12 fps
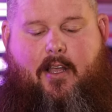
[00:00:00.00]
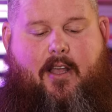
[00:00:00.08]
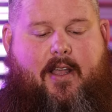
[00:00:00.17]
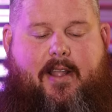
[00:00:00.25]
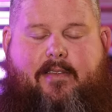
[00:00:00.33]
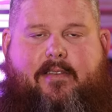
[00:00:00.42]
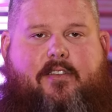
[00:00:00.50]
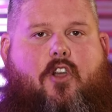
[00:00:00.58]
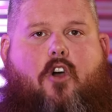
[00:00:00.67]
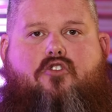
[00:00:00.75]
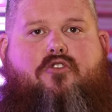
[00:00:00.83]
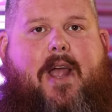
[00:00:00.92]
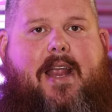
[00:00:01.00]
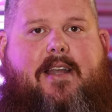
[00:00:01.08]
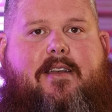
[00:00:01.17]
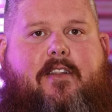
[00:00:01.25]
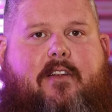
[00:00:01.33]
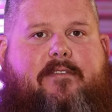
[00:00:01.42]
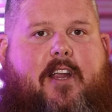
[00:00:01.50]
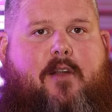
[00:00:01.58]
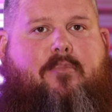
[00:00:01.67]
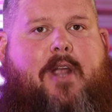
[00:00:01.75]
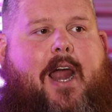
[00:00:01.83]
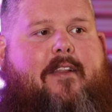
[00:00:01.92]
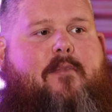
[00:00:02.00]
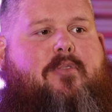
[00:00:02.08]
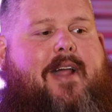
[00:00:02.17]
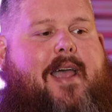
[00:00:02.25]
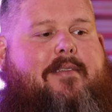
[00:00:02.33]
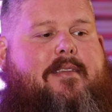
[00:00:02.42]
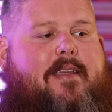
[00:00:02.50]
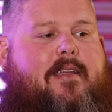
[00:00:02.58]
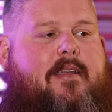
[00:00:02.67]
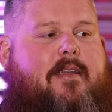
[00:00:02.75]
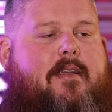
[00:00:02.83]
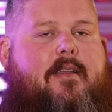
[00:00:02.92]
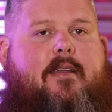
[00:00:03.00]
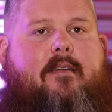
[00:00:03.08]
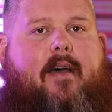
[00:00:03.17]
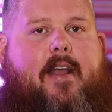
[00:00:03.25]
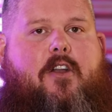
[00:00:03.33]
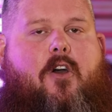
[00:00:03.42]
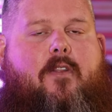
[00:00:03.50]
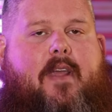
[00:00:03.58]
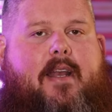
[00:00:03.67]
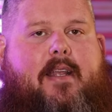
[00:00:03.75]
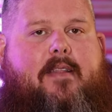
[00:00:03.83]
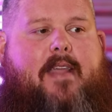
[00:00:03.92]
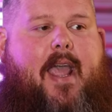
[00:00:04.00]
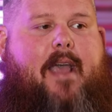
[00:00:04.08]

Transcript: Uh, it's called Tritan. They're very proud of the plastic. I know that it,